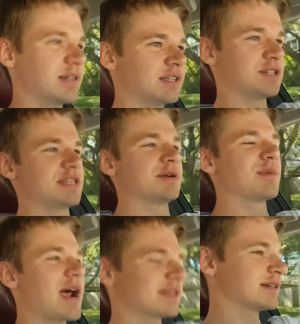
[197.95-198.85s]
You just hear
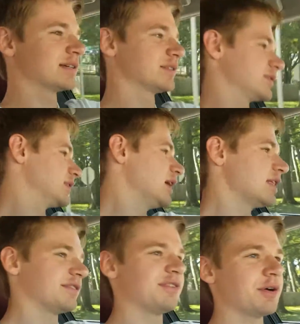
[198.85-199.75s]
them rattling.
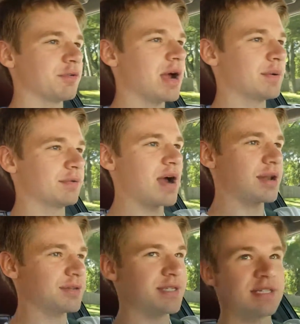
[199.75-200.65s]
The front right one
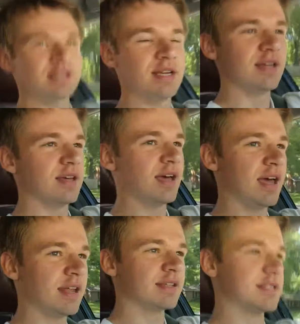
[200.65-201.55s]
rattles
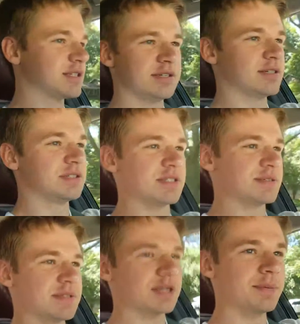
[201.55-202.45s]
and it's
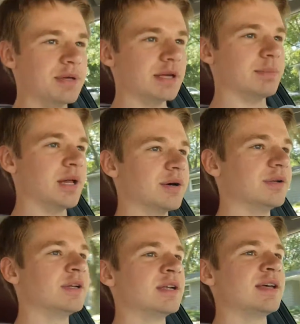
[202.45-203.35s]
just completely
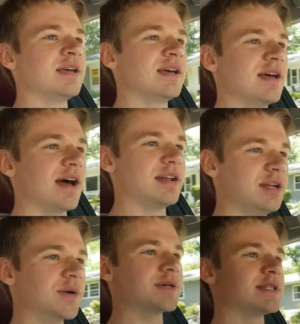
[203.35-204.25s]
blown. I
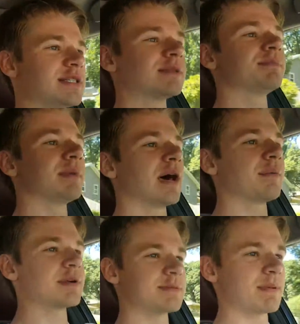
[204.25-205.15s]
need new ones, but I
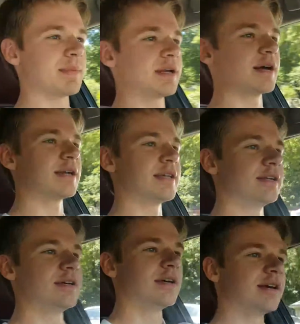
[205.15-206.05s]
don't want to spend money on it.